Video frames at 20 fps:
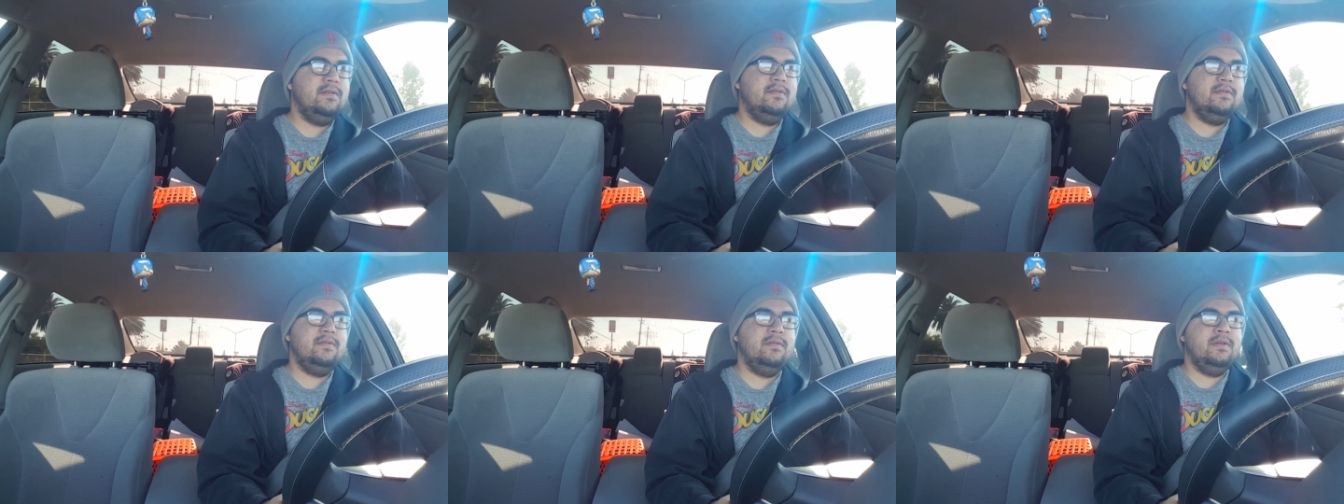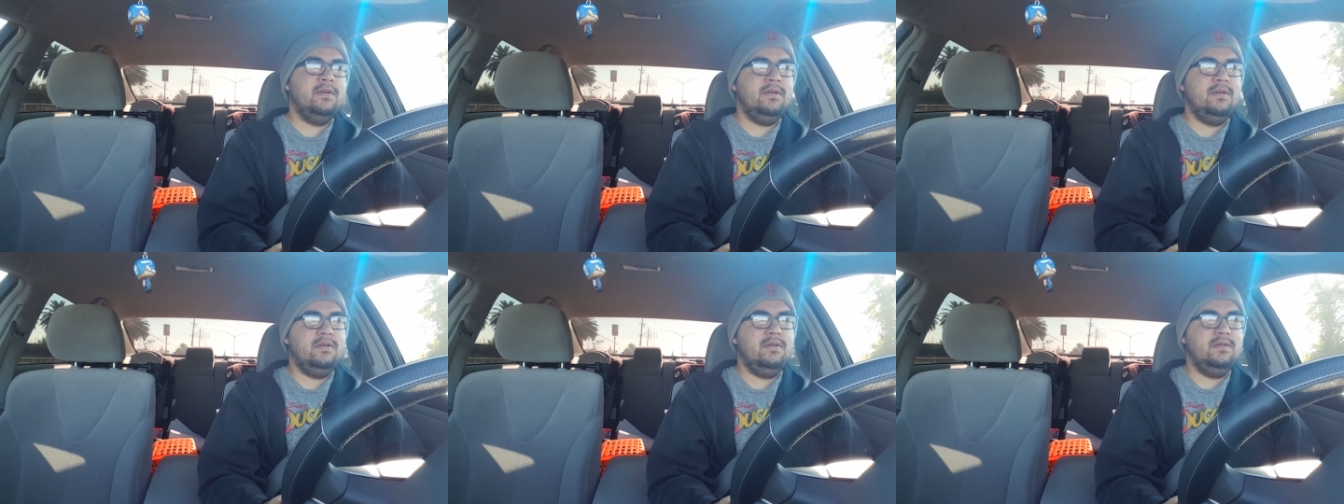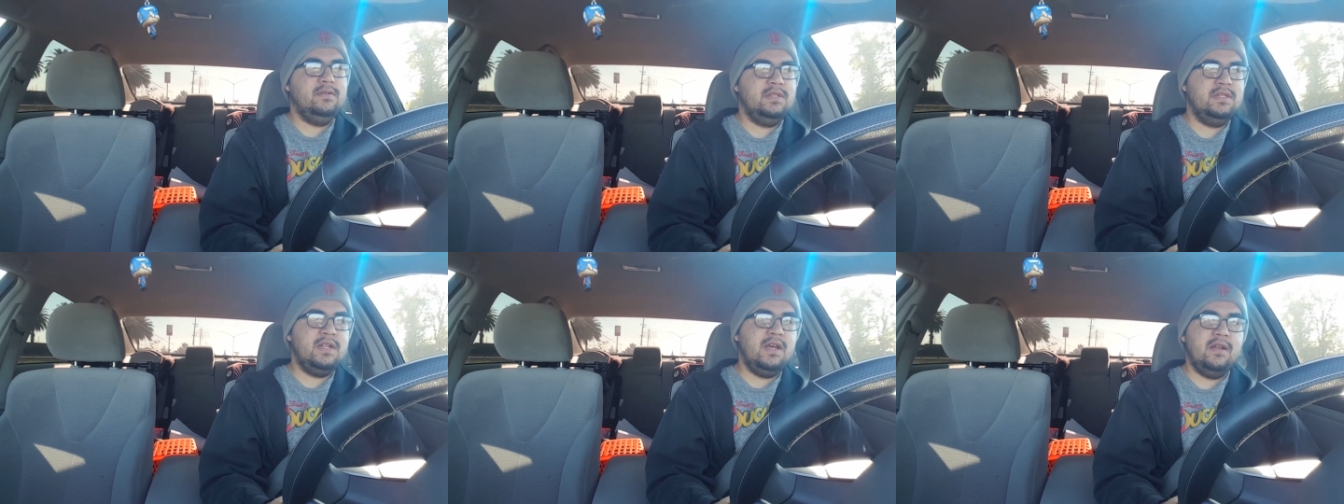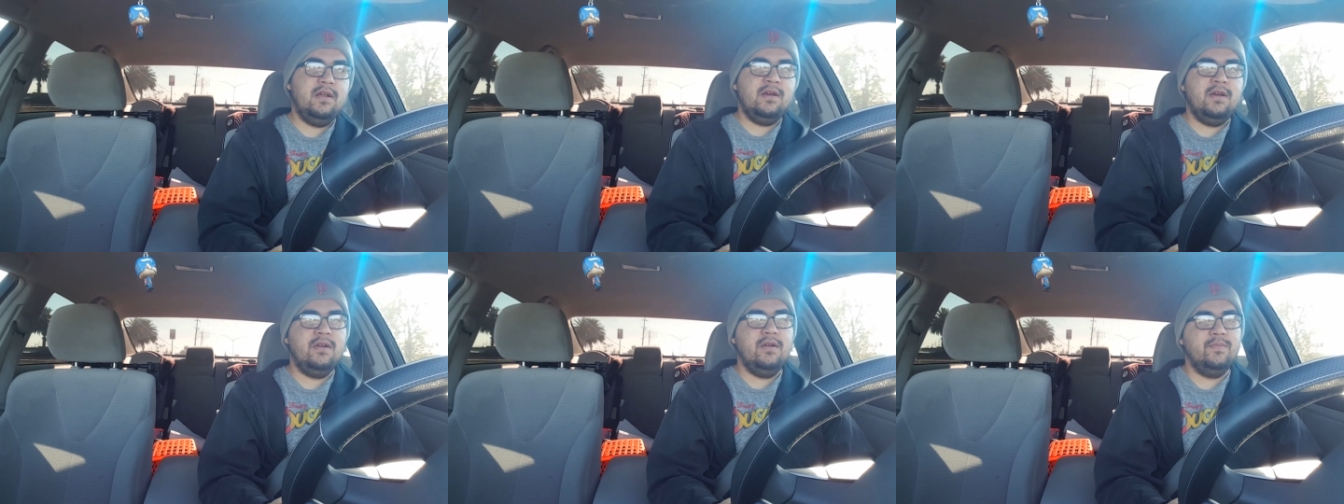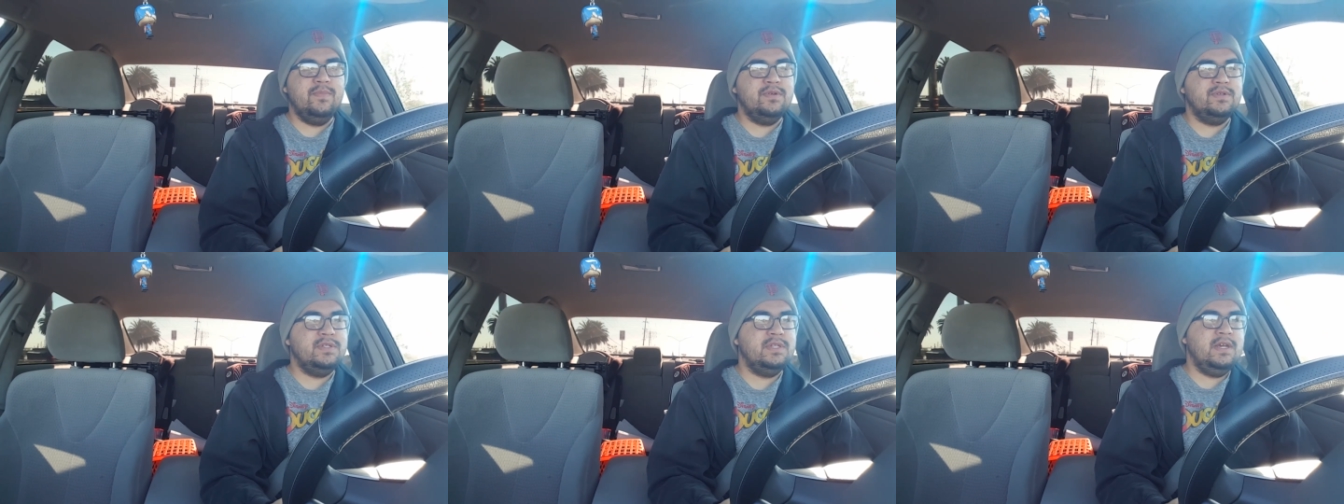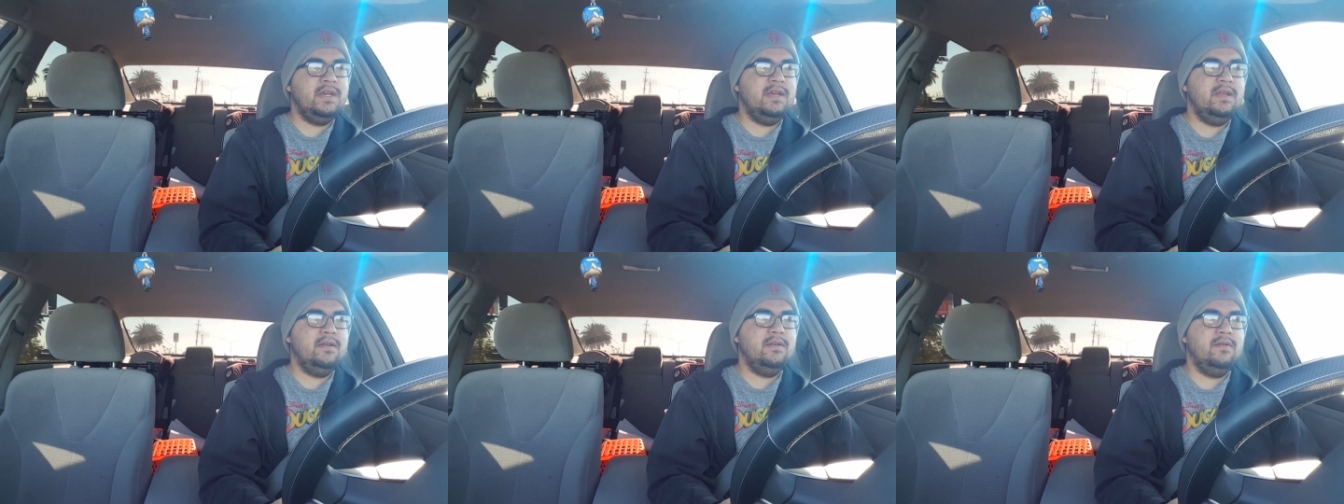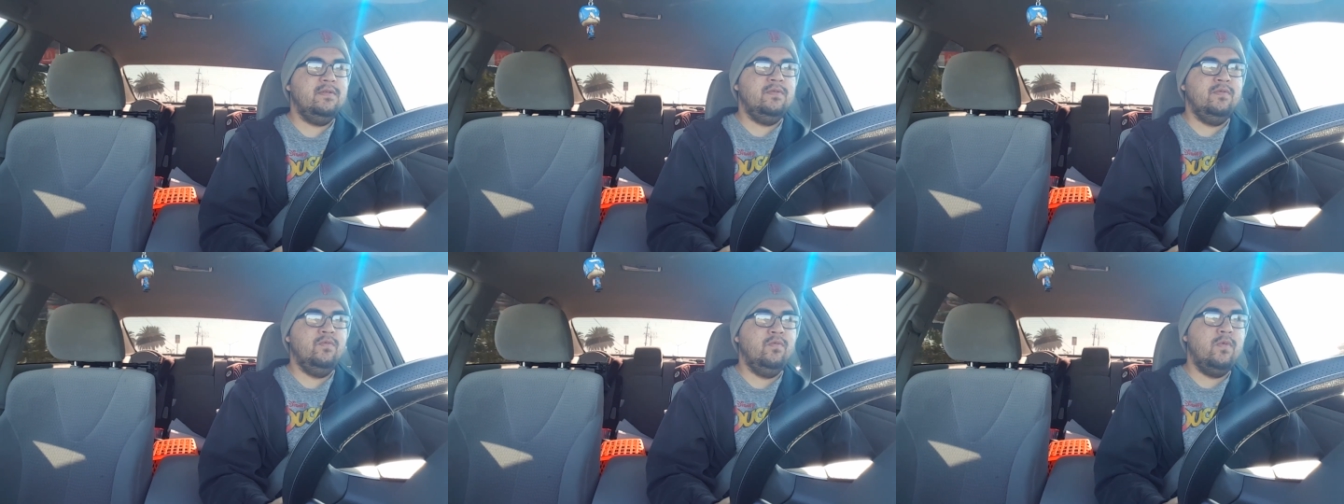Uh, it's not
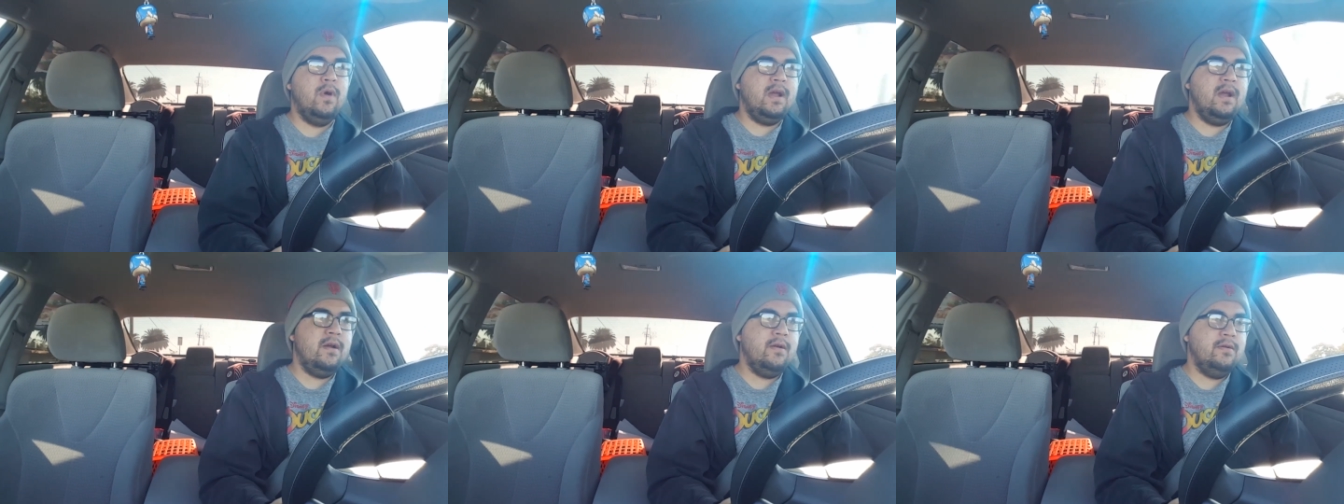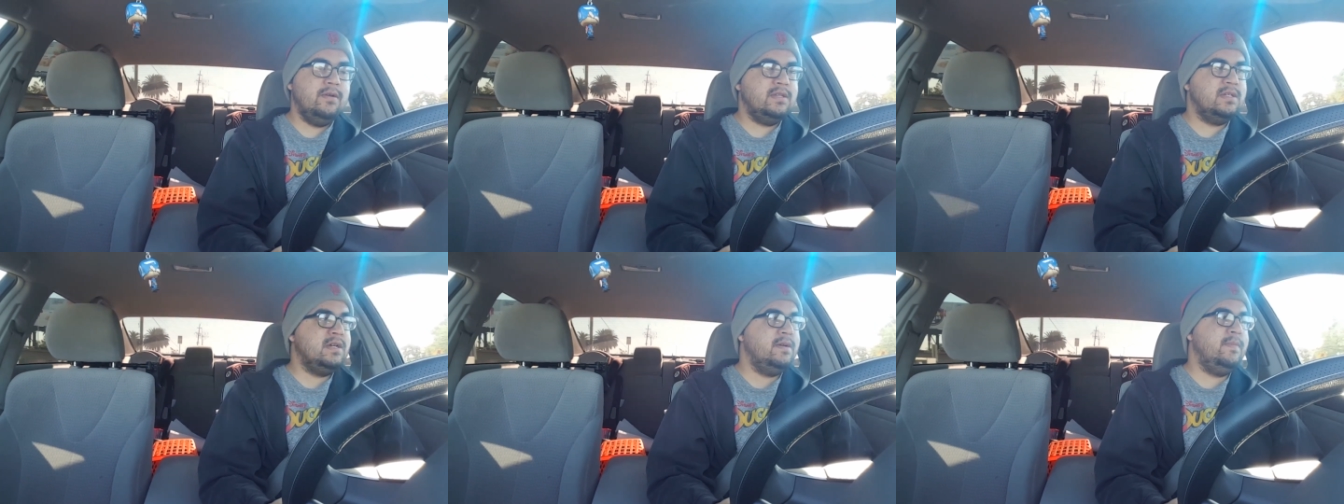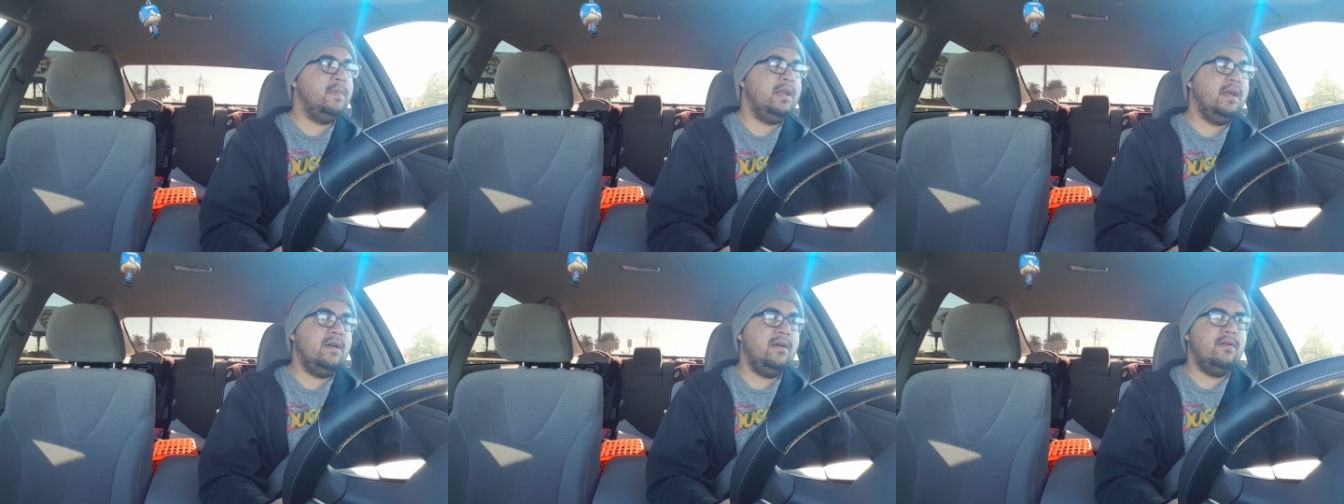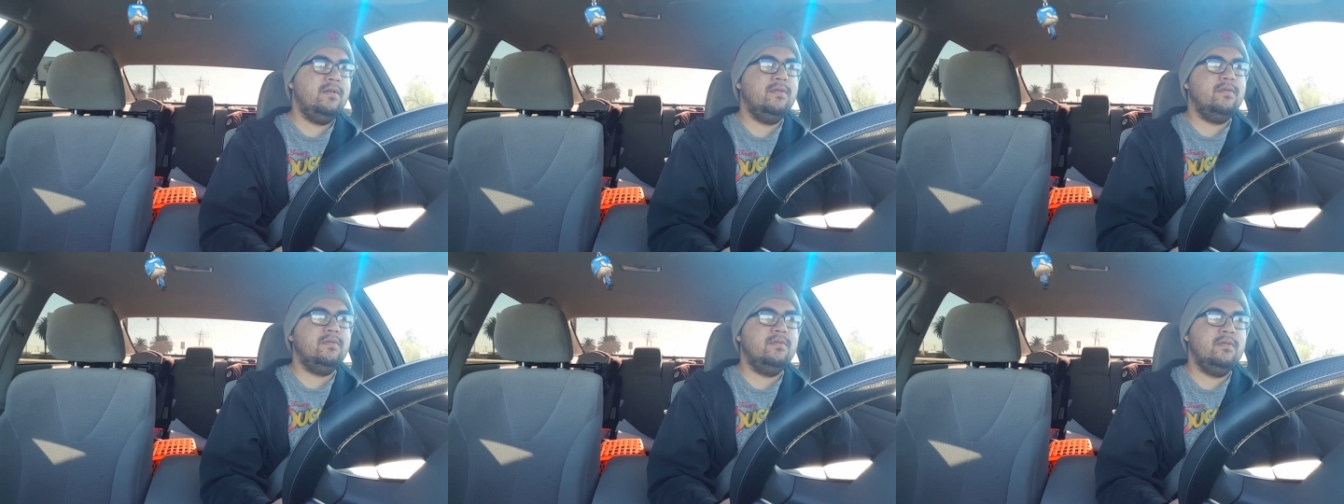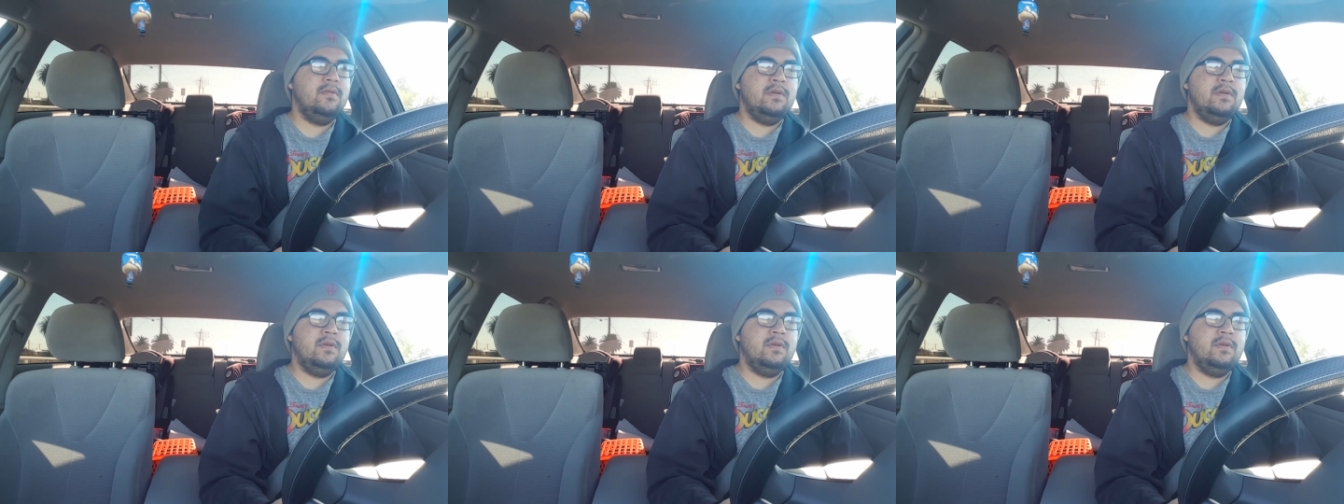100% where it's coming out,